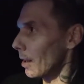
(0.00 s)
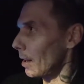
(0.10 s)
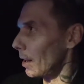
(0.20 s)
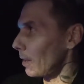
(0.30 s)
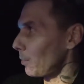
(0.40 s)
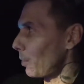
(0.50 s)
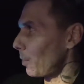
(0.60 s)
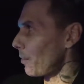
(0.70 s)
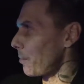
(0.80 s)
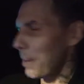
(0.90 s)
Has
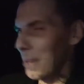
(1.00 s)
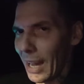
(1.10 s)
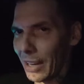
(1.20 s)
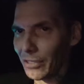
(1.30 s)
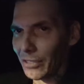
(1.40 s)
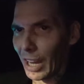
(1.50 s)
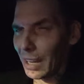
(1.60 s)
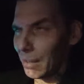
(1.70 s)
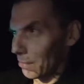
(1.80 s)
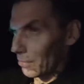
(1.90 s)
one of them maybe had a
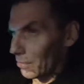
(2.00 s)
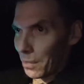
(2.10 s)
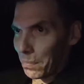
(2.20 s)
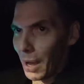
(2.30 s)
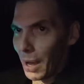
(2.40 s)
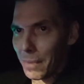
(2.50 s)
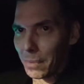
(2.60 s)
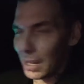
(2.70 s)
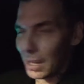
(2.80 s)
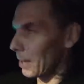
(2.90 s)
sighting? Sure,
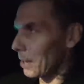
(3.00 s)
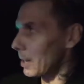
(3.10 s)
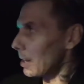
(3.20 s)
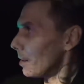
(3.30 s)
probably, maybe.